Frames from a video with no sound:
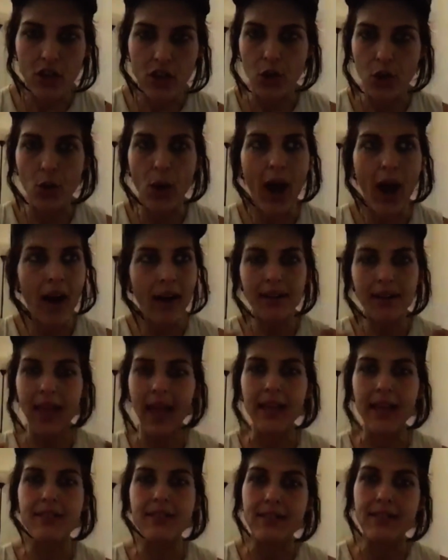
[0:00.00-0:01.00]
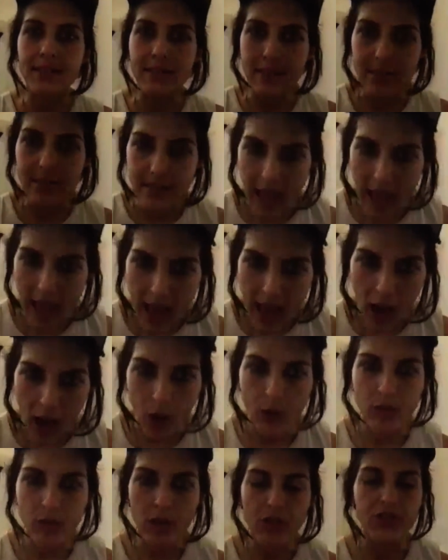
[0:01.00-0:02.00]
So aren't cases
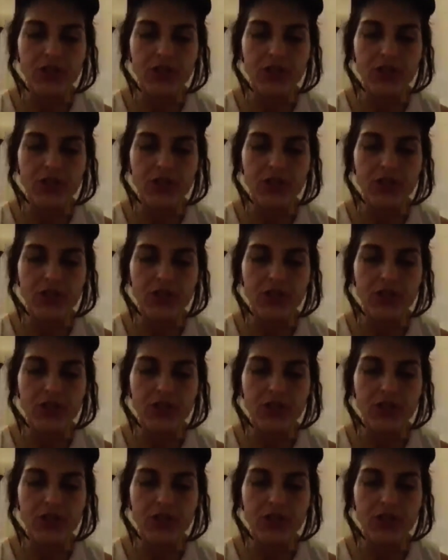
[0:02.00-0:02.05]
down?